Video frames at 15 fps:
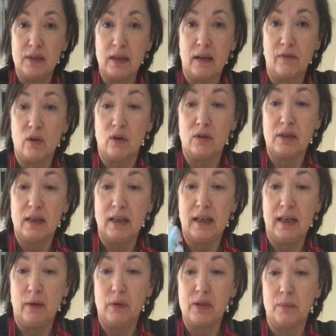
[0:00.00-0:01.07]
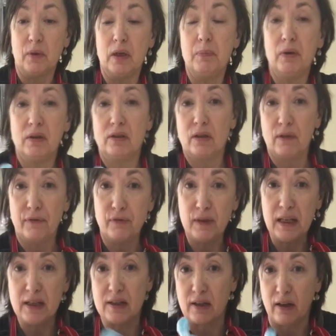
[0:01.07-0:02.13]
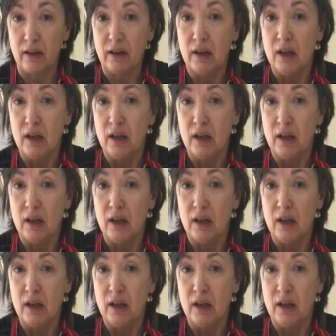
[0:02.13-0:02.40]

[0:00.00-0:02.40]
and I've got in here, which I'm going to put into the freezer,